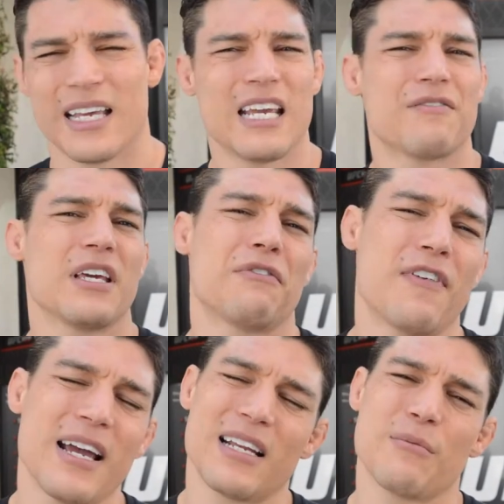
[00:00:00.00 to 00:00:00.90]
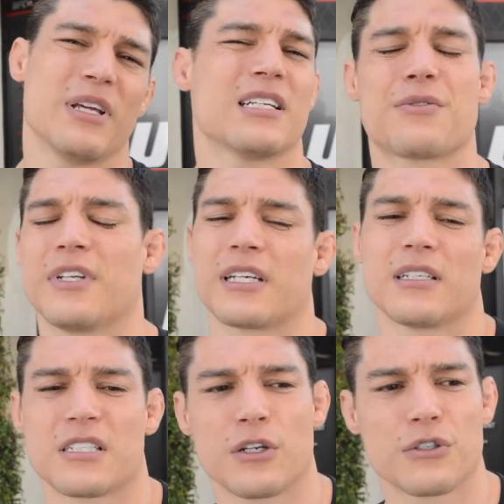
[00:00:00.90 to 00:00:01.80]
If they fight, I mean, it's
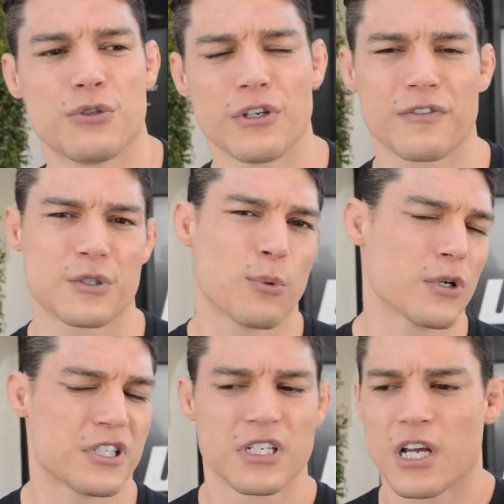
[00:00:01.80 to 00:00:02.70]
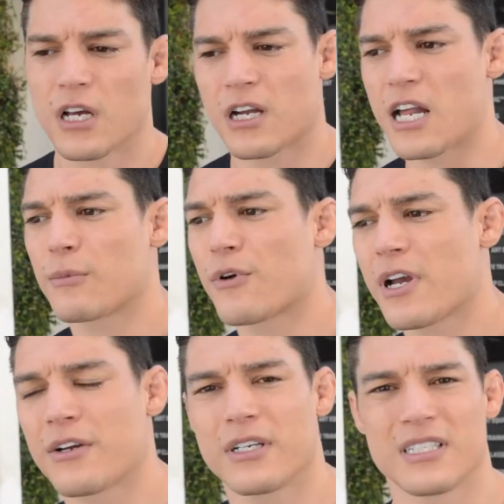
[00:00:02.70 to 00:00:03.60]
ridiculous. You know, it's two different sports. Conor
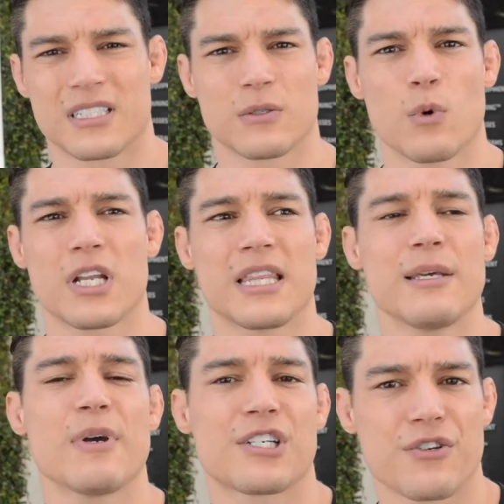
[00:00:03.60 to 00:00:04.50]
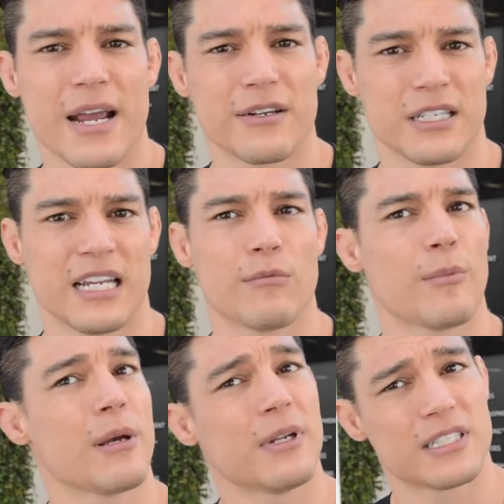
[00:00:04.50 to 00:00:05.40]
McGregor is one of the best strikers in
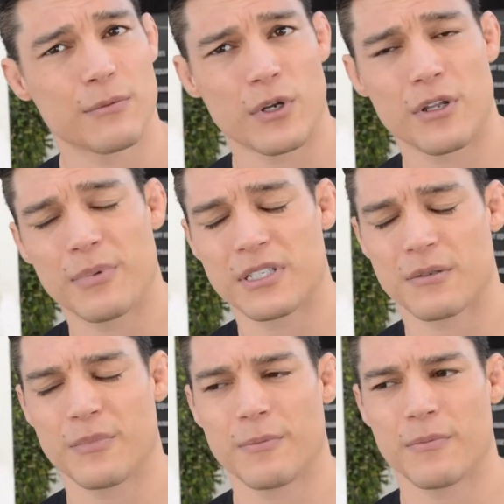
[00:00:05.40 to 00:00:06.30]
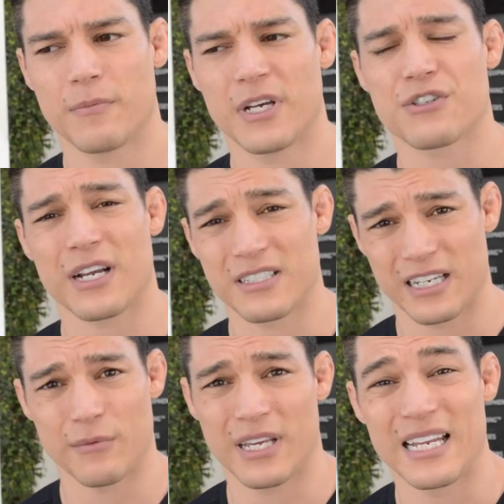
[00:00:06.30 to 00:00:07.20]
MMA, but he's one of the best strikers
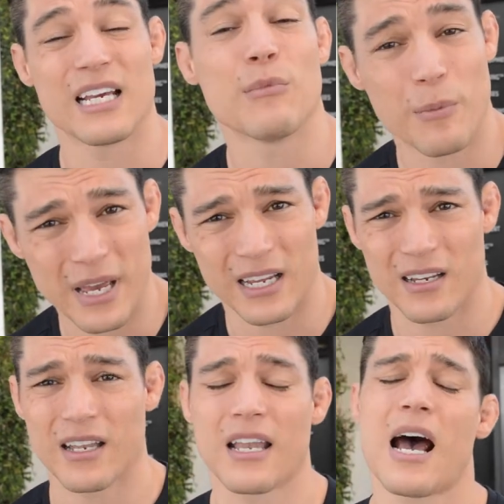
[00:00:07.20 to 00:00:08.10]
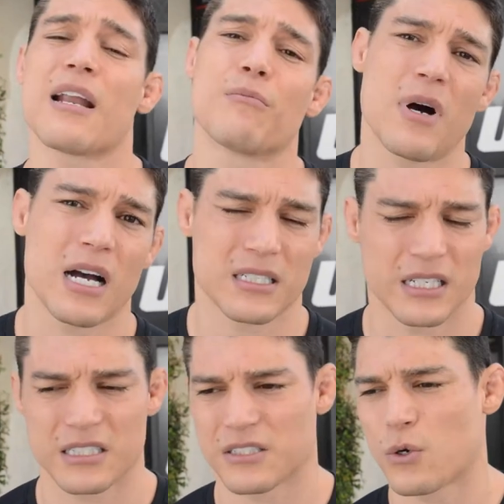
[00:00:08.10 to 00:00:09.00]
in MMA, not in
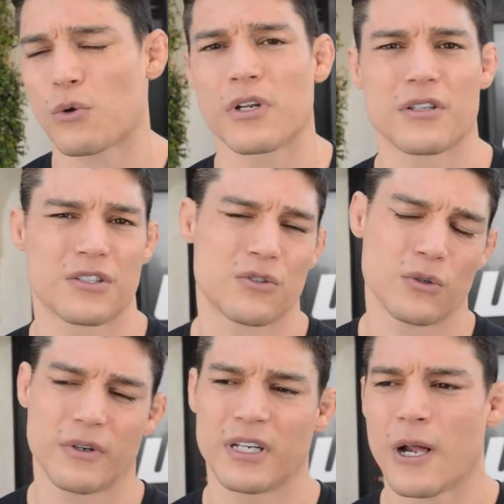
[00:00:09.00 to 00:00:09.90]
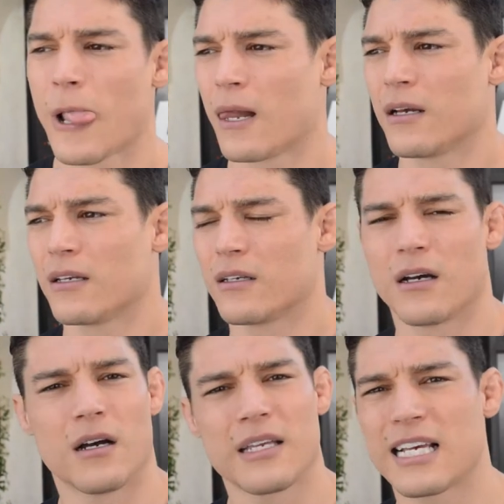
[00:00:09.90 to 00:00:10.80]
boxing. It's a total another story.
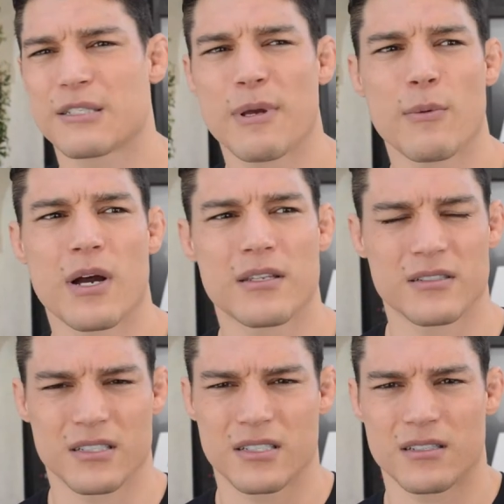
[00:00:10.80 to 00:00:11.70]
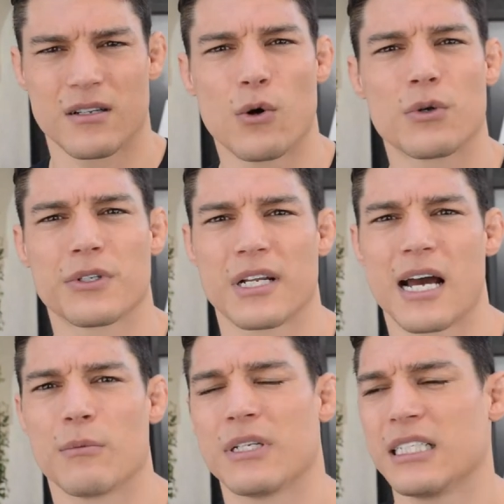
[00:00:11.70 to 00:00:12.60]
Yes, Mayweather's older
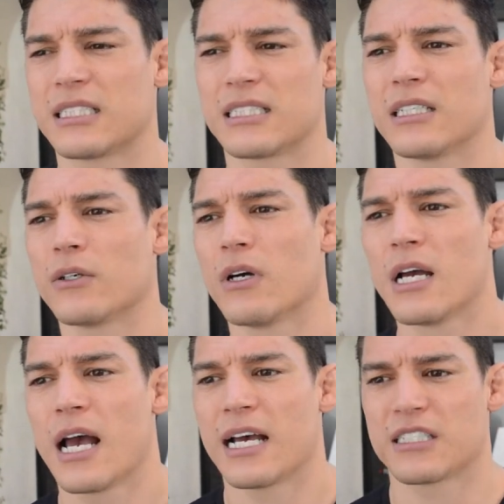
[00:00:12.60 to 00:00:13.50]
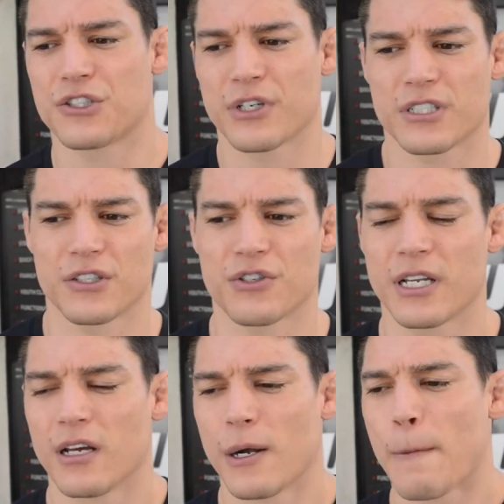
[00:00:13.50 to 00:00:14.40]
now, but he still has the tricks of the trade.